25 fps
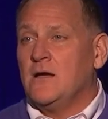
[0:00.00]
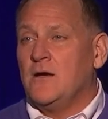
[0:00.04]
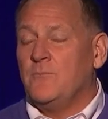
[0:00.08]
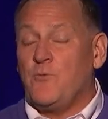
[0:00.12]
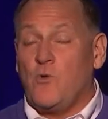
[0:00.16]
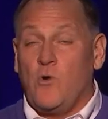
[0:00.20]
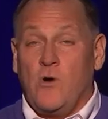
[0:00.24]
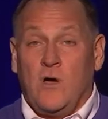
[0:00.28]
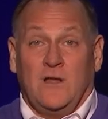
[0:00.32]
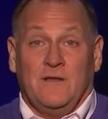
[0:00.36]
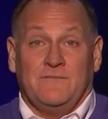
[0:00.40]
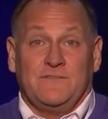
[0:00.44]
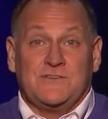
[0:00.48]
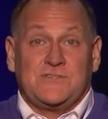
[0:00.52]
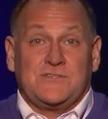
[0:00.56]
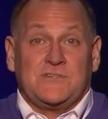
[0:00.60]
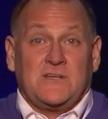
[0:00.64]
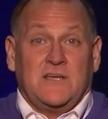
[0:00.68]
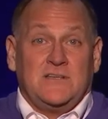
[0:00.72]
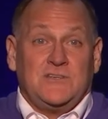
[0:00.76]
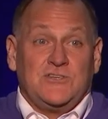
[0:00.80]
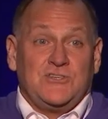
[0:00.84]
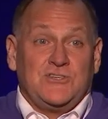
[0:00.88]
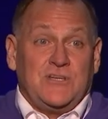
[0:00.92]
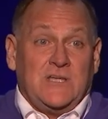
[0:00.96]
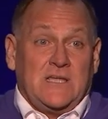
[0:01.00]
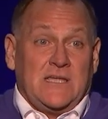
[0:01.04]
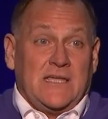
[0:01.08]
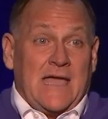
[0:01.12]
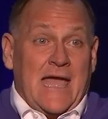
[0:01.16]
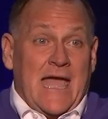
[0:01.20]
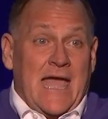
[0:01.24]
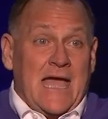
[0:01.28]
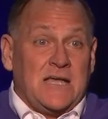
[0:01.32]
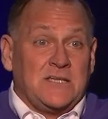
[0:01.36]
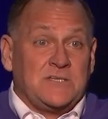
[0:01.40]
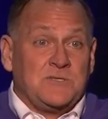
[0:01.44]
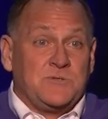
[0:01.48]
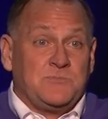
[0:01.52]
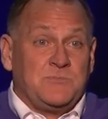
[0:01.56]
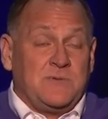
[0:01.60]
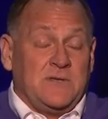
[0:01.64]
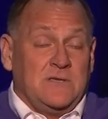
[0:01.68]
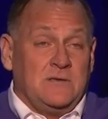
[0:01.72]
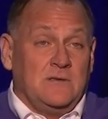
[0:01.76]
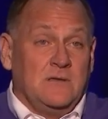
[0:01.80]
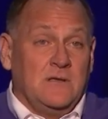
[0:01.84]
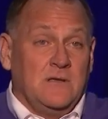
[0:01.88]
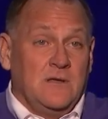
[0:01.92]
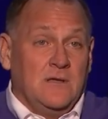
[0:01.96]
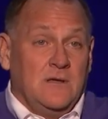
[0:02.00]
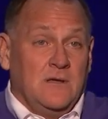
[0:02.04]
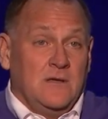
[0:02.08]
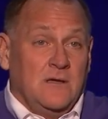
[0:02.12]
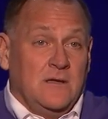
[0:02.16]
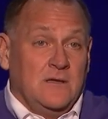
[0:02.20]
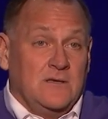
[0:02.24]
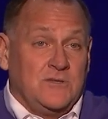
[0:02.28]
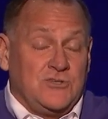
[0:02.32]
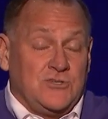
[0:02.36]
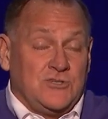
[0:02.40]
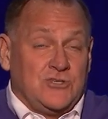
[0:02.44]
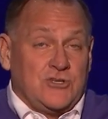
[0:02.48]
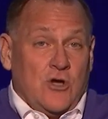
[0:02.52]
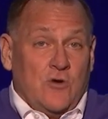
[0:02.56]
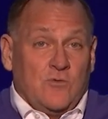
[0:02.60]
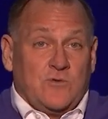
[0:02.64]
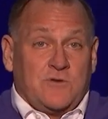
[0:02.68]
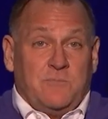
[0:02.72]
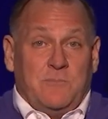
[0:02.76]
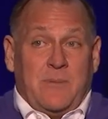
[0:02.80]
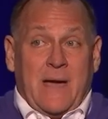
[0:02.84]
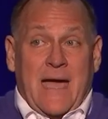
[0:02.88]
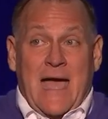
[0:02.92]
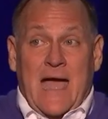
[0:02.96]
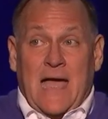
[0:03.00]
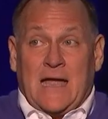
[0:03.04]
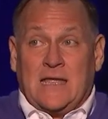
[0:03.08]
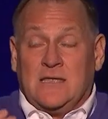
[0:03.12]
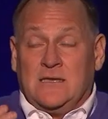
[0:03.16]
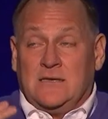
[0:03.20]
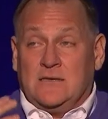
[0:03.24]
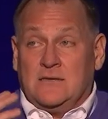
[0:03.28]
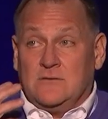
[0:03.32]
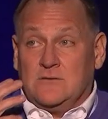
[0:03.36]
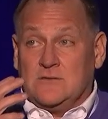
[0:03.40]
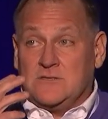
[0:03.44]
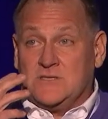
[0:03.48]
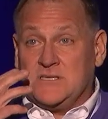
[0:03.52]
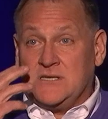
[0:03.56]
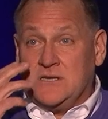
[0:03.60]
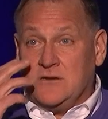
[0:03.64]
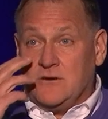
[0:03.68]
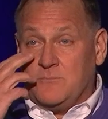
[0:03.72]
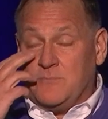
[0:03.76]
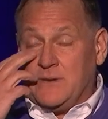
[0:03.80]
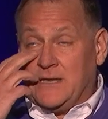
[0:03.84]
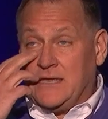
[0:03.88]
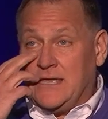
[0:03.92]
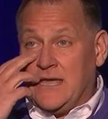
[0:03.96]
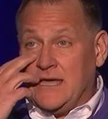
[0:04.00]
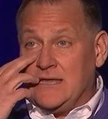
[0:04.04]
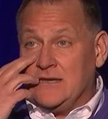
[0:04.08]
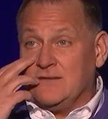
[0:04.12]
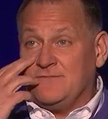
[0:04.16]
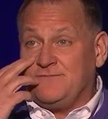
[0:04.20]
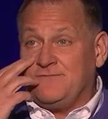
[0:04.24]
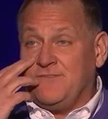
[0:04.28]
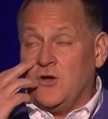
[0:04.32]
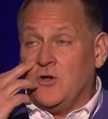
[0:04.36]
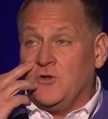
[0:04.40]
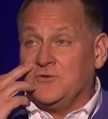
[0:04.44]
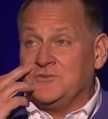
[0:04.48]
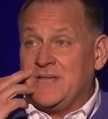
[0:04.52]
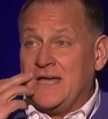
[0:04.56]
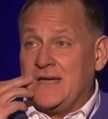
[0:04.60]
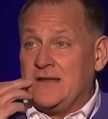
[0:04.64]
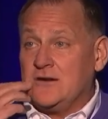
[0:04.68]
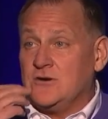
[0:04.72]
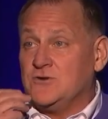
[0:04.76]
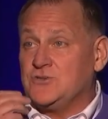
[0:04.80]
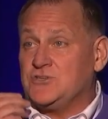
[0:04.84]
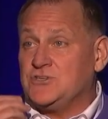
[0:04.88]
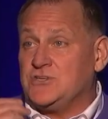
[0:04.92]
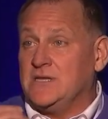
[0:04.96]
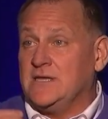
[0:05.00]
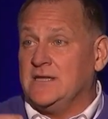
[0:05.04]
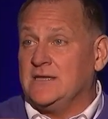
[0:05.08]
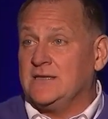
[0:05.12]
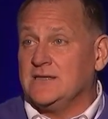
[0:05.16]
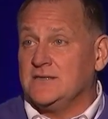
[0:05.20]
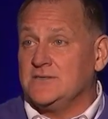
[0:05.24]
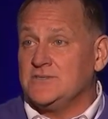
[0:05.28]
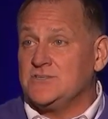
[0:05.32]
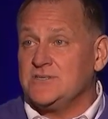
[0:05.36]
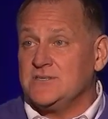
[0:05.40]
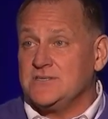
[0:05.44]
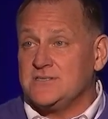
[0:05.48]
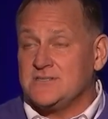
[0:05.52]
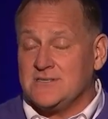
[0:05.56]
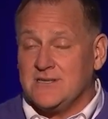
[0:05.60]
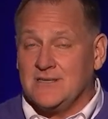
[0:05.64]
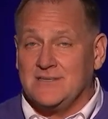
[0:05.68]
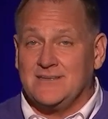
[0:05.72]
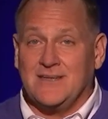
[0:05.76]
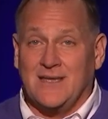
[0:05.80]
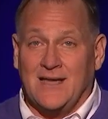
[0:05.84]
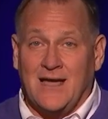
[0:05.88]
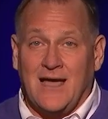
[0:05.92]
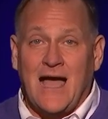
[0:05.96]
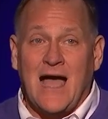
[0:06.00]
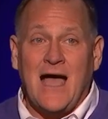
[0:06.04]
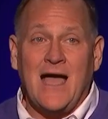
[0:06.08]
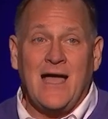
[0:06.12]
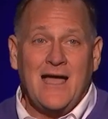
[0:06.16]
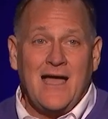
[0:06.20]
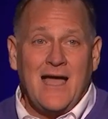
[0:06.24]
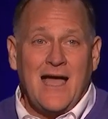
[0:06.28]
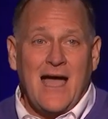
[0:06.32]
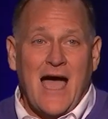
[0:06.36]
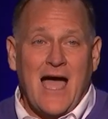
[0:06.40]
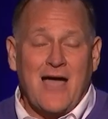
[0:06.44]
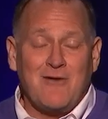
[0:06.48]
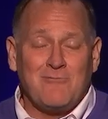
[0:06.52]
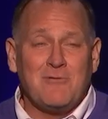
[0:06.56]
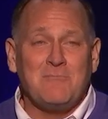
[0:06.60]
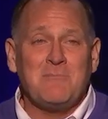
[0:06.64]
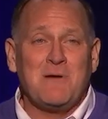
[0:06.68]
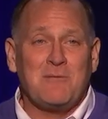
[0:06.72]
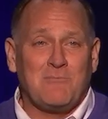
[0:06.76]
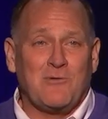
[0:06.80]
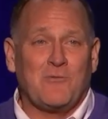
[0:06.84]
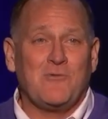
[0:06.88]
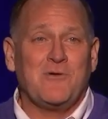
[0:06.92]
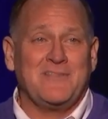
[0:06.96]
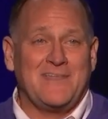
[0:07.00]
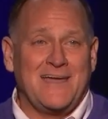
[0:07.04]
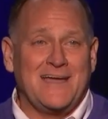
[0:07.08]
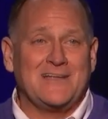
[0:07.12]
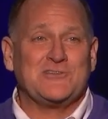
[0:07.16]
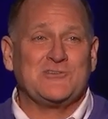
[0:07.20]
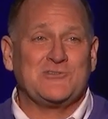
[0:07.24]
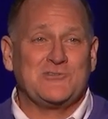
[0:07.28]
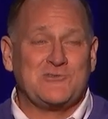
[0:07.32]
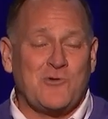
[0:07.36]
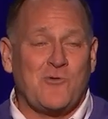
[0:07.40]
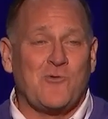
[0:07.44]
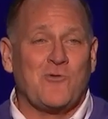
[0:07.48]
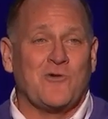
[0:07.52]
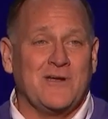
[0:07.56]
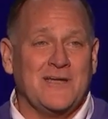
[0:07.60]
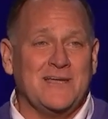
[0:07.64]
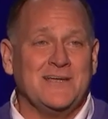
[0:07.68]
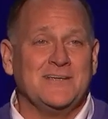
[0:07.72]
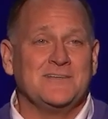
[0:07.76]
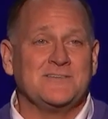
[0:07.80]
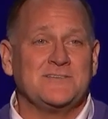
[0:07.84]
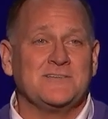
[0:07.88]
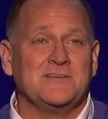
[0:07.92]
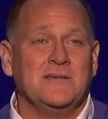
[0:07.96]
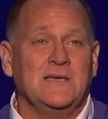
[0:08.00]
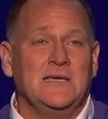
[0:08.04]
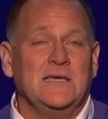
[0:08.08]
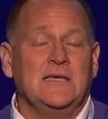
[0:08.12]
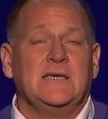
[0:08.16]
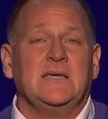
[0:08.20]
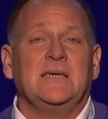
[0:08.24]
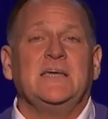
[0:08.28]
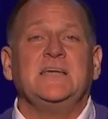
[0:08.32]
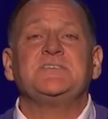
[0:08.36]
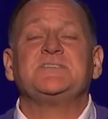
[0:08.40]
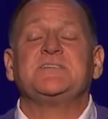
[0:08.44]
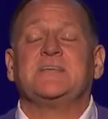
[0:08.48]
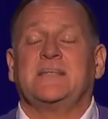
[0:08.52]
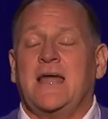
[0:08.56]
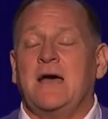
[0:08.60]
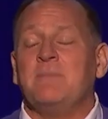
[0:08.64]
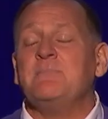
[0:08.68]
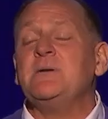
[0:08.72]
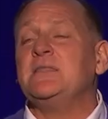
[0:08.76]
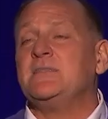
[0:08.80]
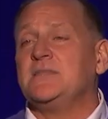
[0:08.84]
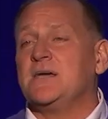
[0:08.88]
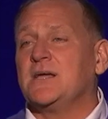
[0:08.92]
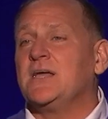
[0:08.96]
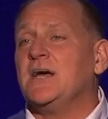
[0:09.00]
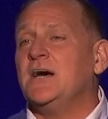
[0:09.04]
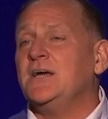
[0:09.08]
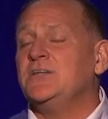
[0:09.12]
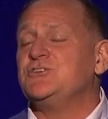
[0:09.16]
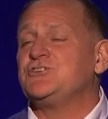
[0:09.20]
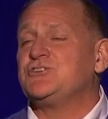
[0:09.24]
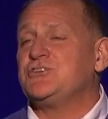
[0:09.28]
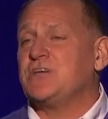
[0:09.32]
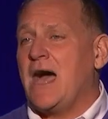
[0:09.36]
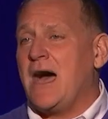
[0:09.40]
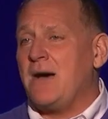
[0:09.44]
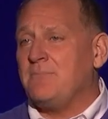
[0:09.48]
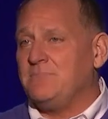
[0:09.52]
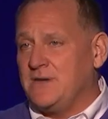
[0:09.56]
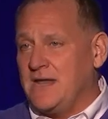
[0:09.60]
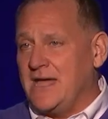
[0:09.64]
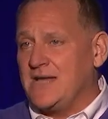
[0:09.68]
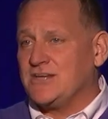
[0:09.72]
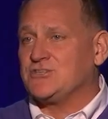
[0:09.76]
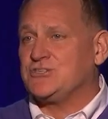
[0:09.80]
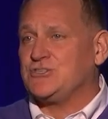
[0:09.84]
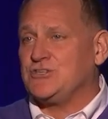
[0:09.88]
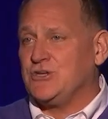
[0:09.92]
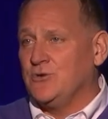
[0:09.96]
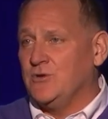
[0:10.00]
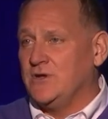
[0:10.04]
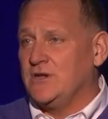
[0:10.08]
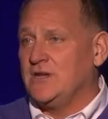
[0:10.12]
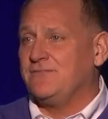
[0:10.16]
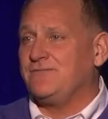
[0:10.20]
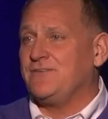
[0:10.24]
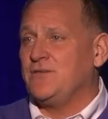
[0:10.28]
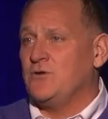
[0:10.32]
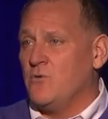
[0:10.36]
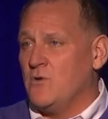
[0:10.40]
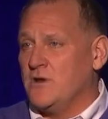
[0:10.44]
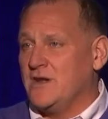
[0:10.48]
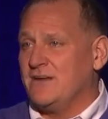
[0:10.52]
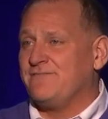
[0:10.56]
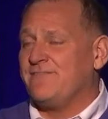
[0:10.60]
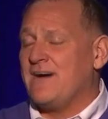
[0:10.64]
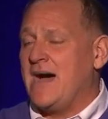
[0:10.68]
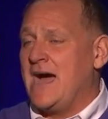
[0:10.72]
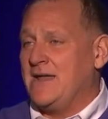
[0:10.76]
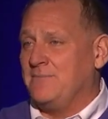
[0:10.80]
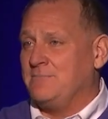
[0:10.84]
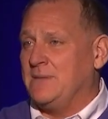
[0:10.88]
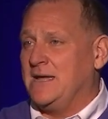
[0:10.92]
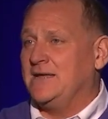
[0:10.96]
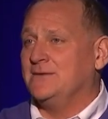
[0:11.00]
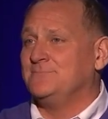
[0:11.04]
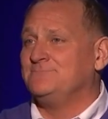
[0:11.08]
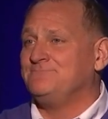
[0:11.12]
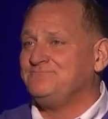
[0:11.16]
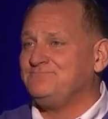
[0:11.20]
Well, all of a sudden, she gasped and choked back and a tear began to fall down her cheek, and she said, "Yeah, I remember where that store is." He said, "I'm in the gun shop next to it if you want to find me."